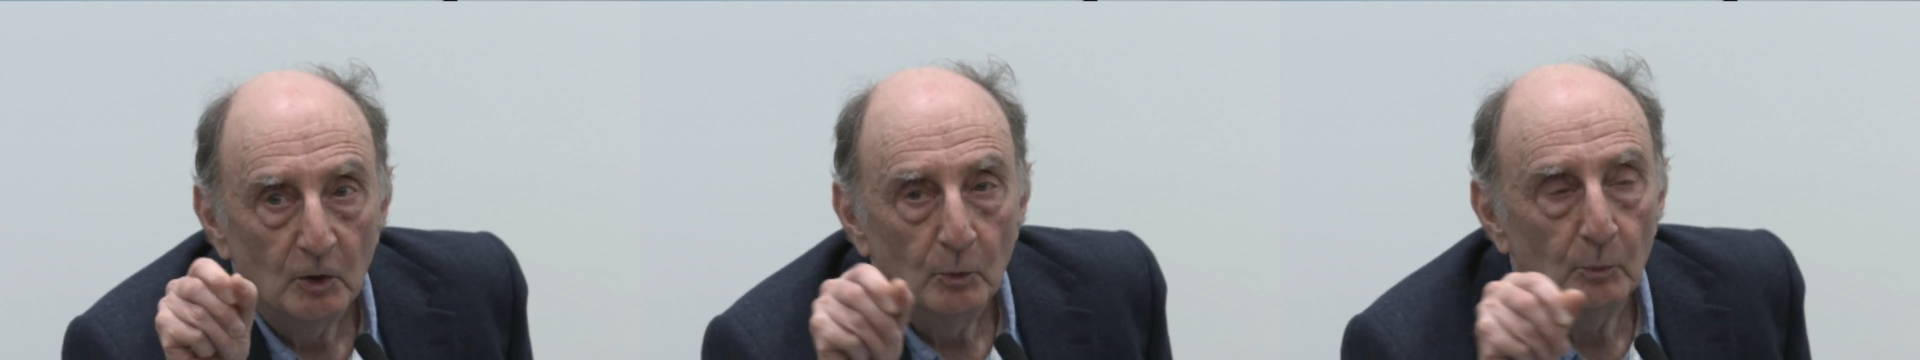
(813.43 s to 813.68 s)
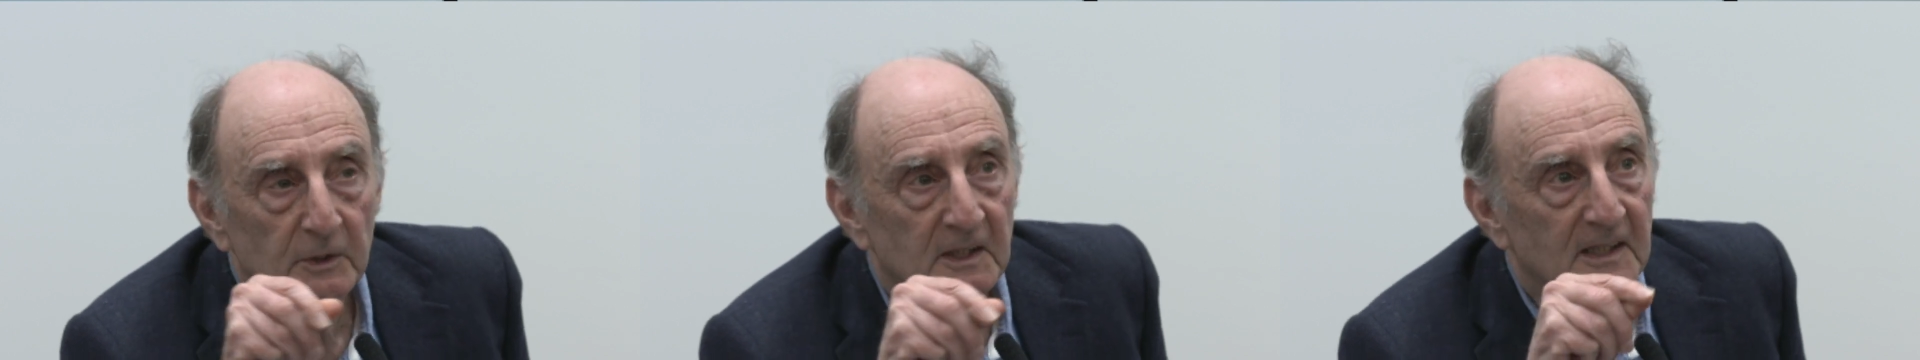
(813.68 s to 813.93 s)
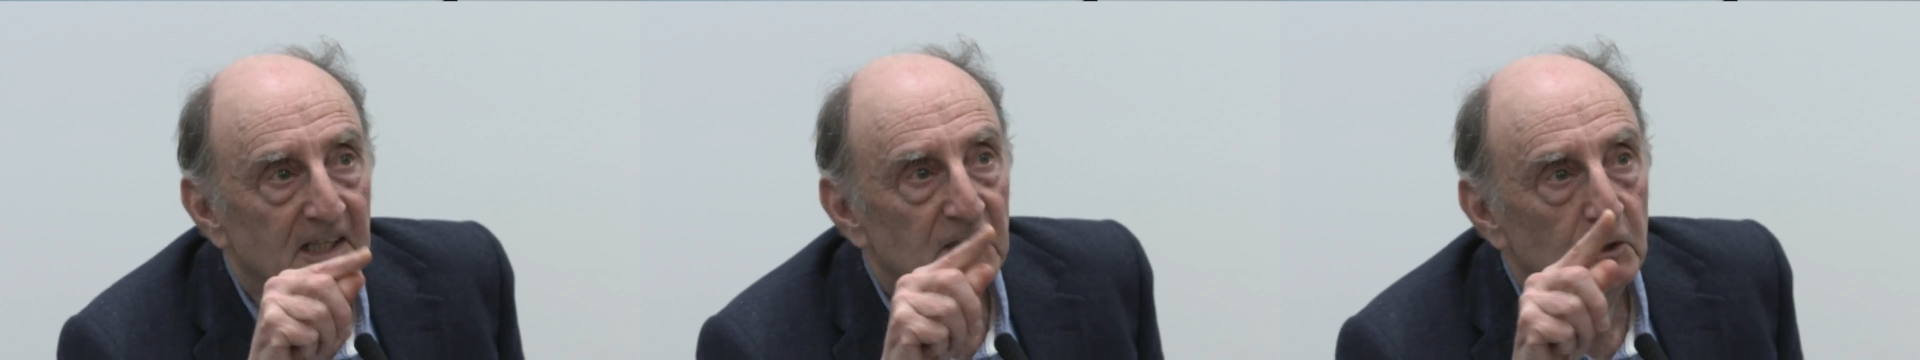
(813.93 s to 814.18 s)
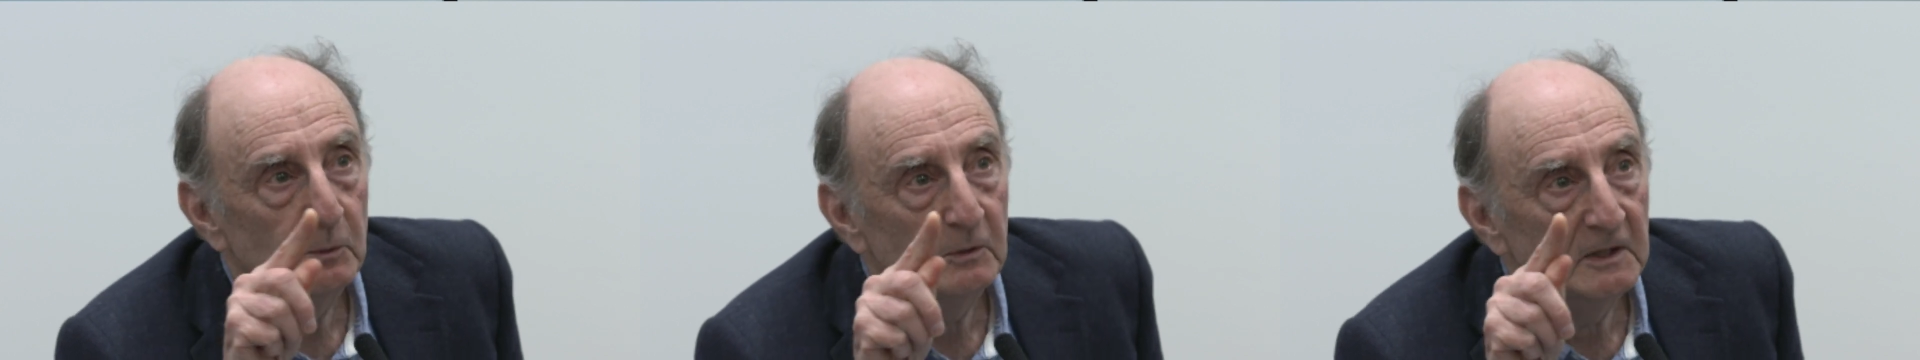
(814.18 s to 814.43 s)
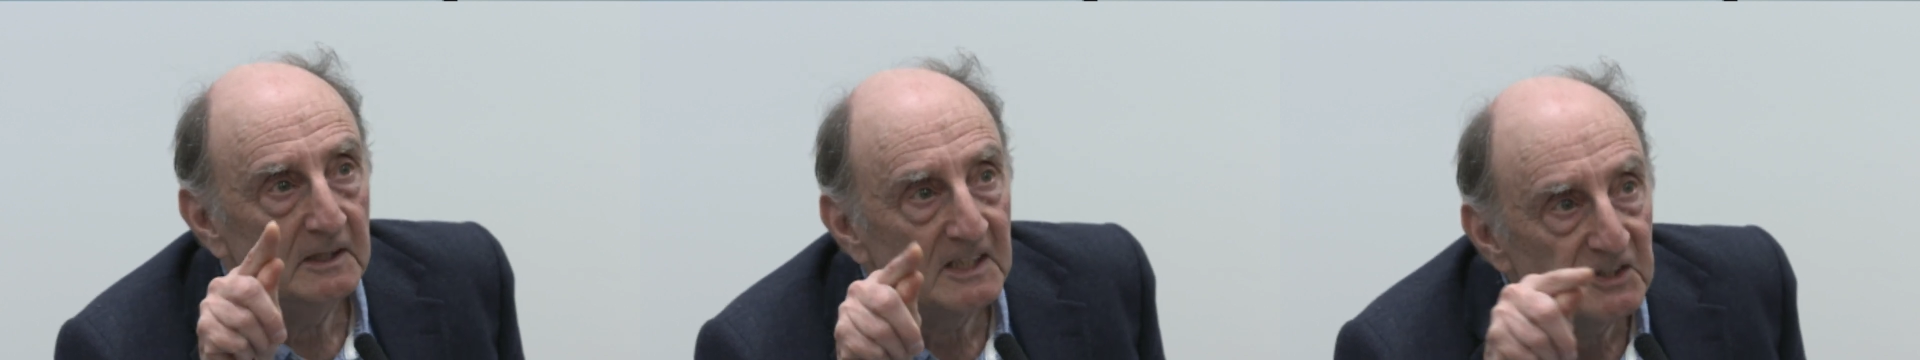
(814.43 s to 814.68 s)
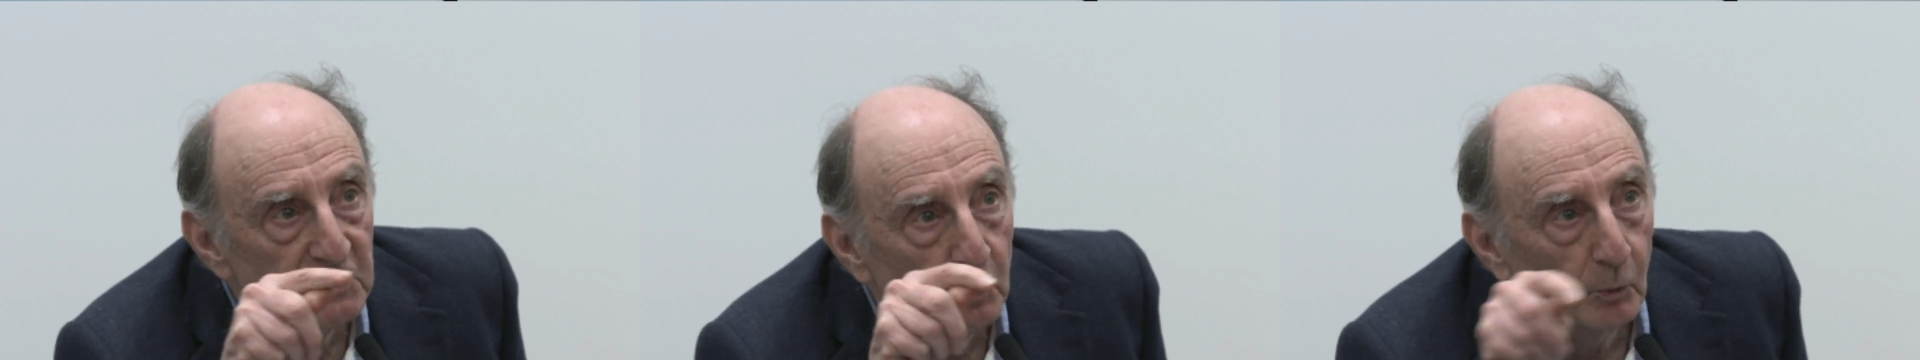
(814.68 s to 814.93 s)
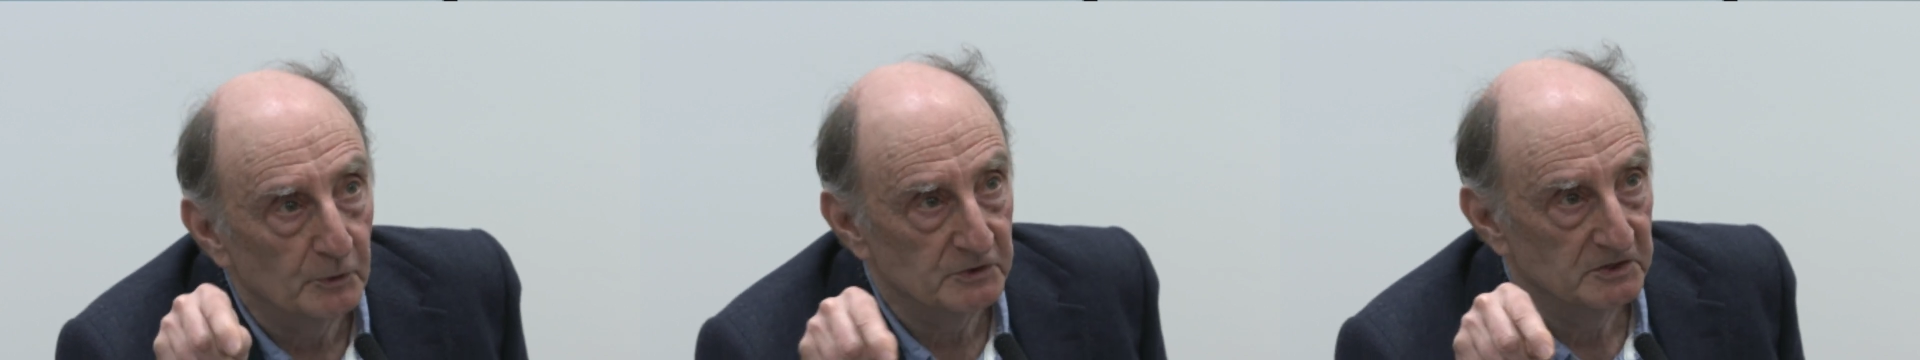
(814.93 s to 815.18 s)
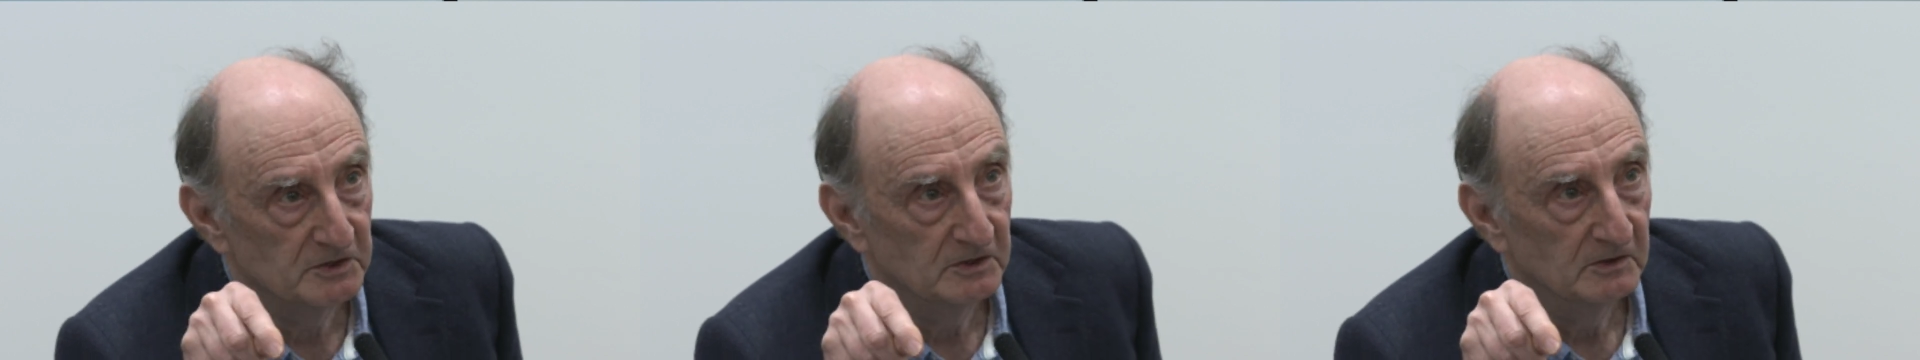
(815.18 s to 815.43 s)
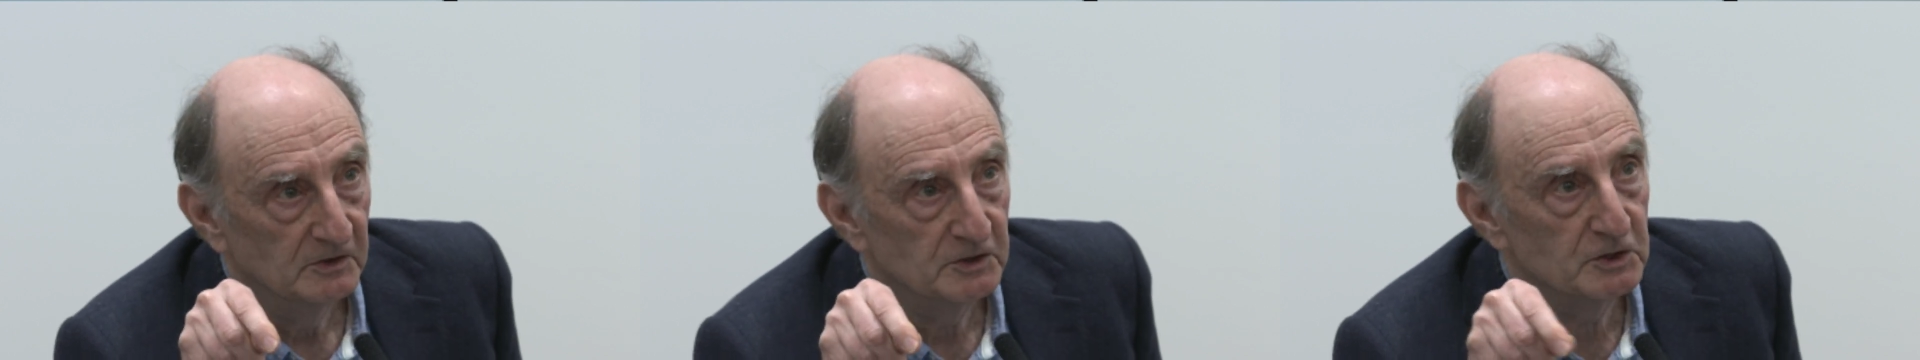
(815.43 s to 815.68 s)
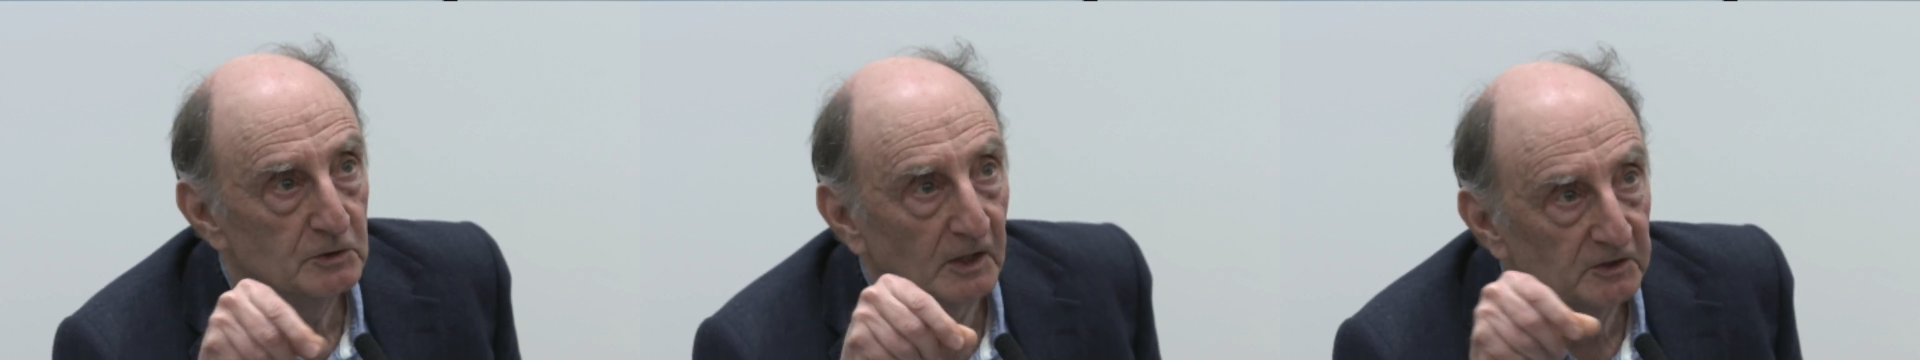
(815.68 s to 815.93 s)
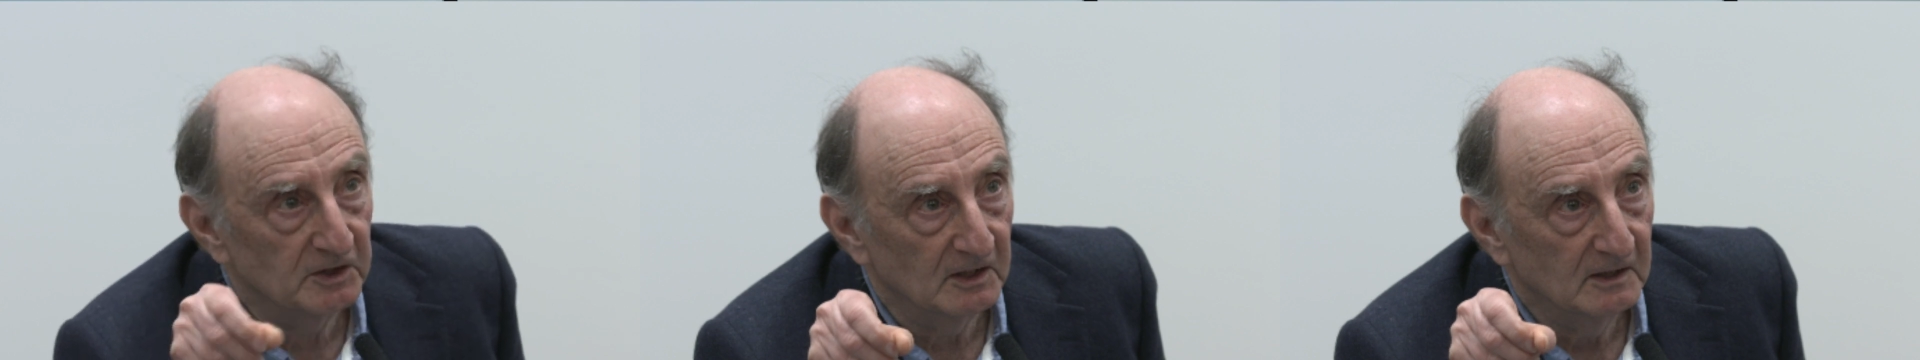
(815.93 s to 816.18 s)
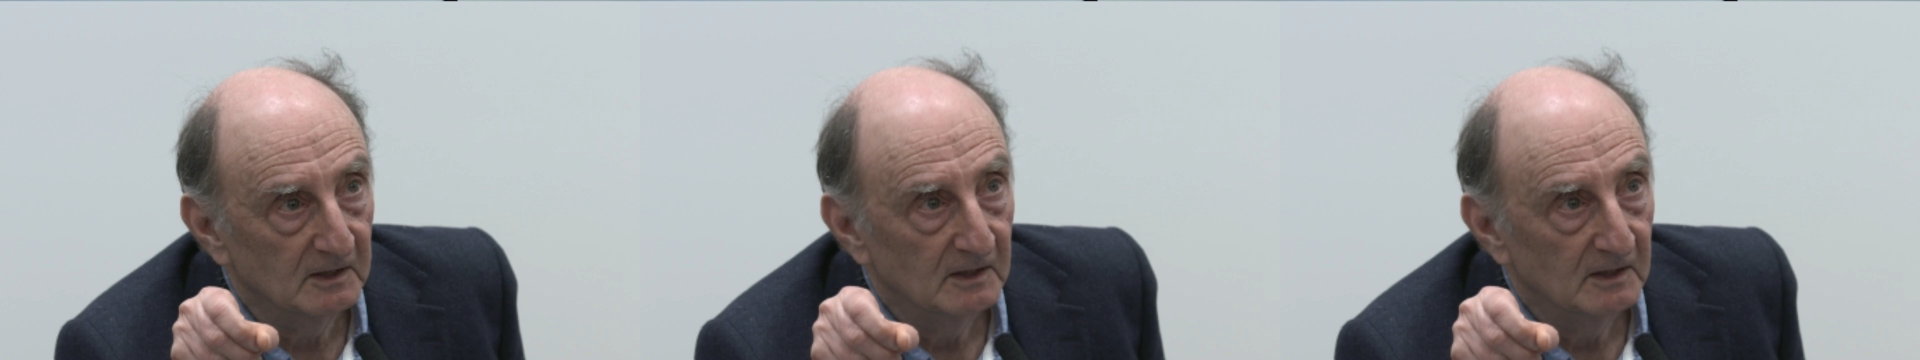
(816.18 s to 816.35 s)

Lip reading: within a new discourse structure.